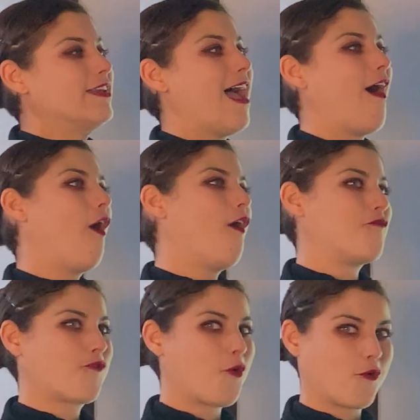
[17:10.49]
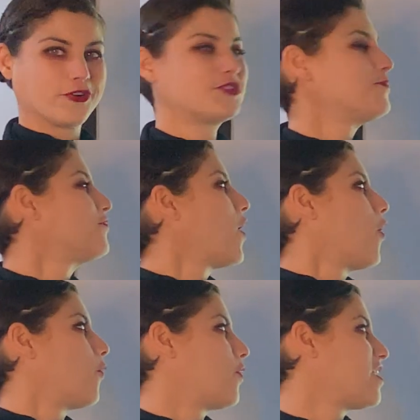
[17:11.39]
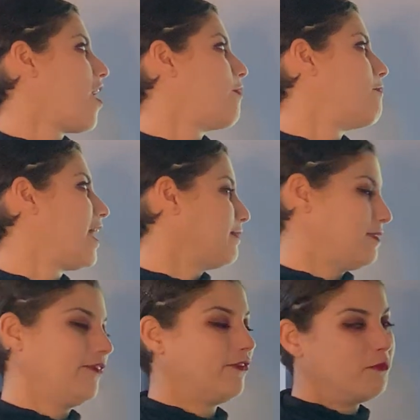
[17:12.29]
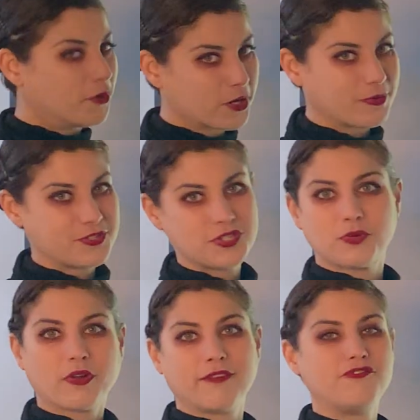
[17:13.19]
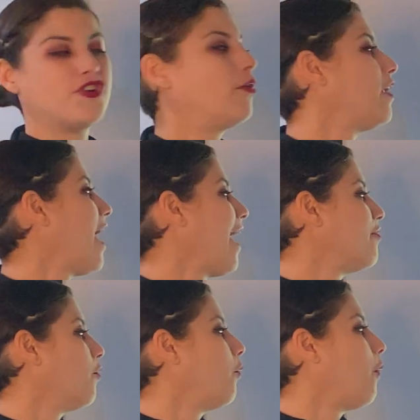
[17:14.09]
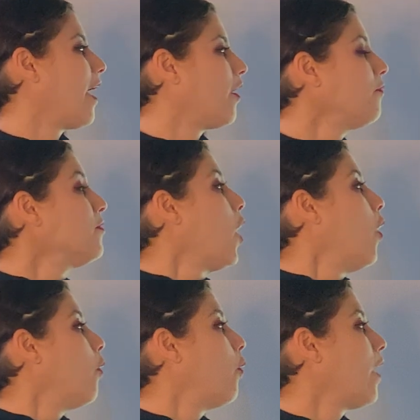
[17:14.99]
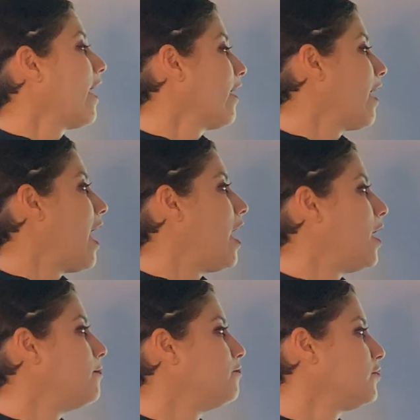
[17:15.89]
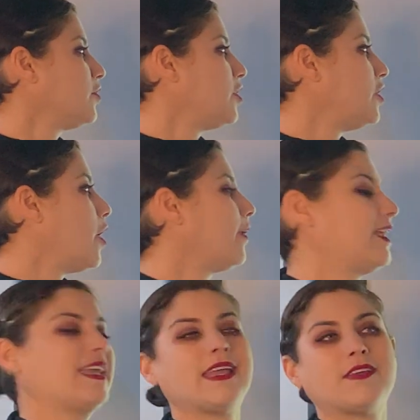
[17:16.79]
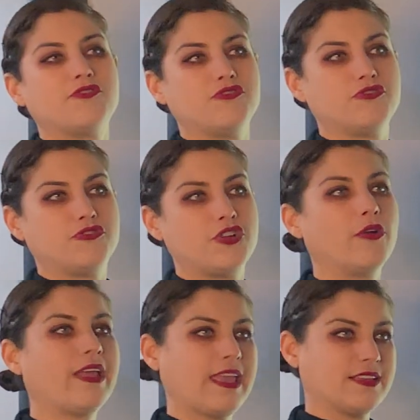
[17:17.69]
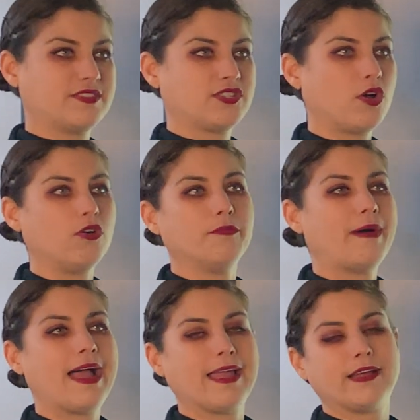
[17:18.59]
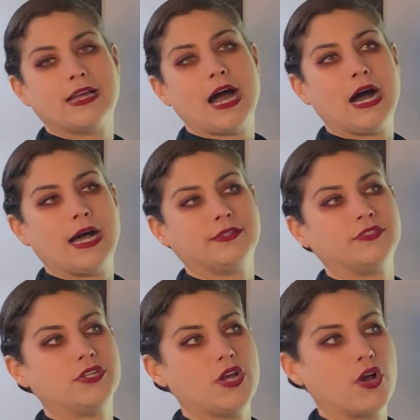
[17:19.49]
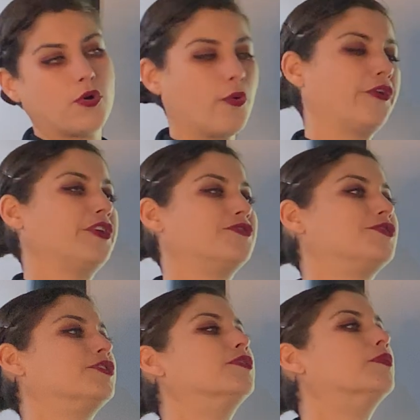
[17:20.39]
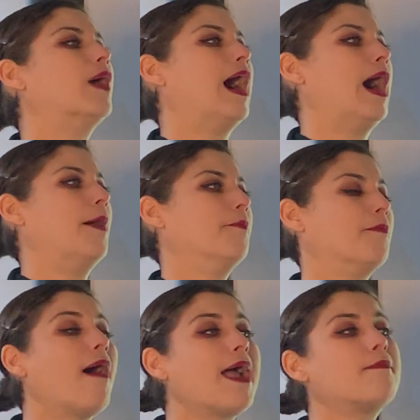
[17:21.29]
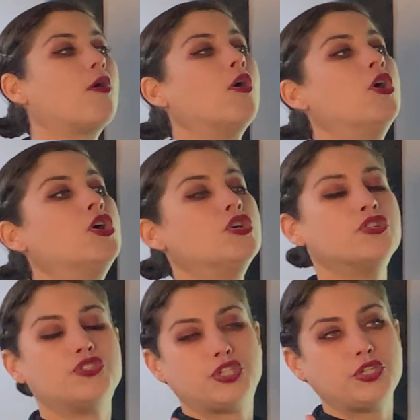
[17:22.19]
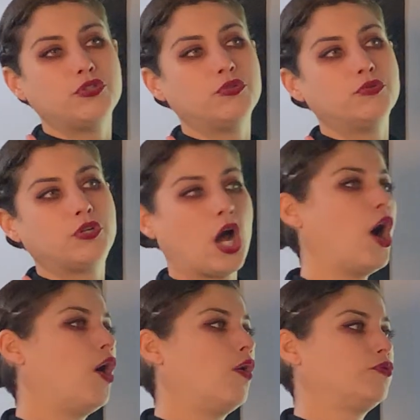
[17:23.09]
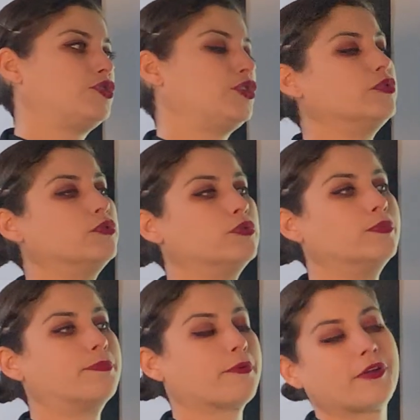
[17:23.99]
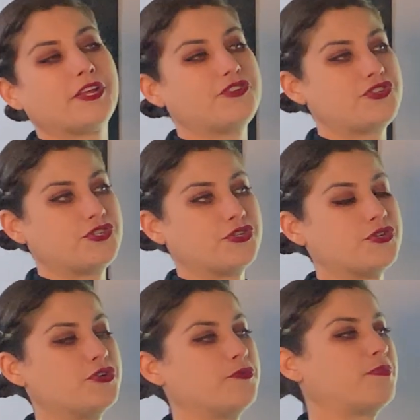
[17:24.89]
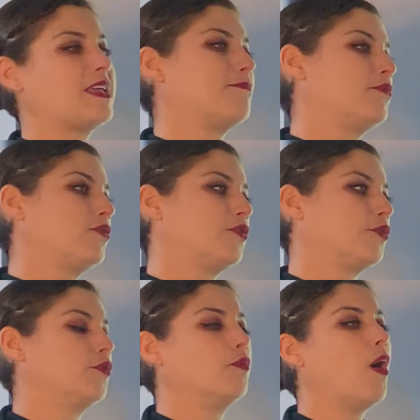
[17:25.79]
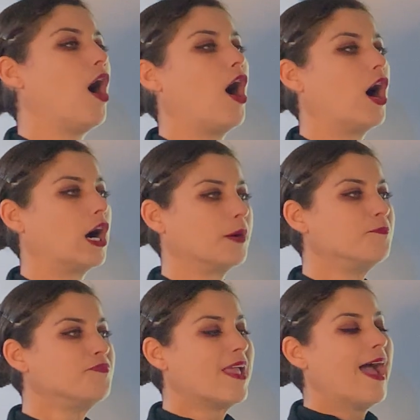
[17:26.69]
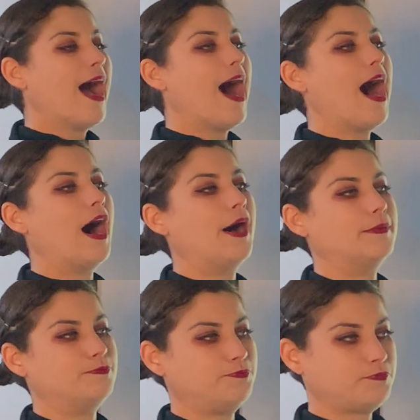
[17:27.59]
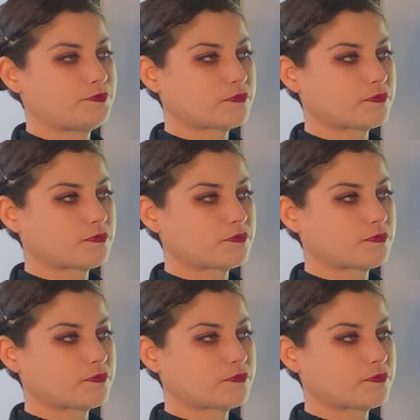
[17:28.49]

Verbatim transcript: Now, of course, we might be familiar with the story of Jonah and the whale, where, um, you know, he, Jonah is told by God, according to um, the Bible, to go to preach to people who are um,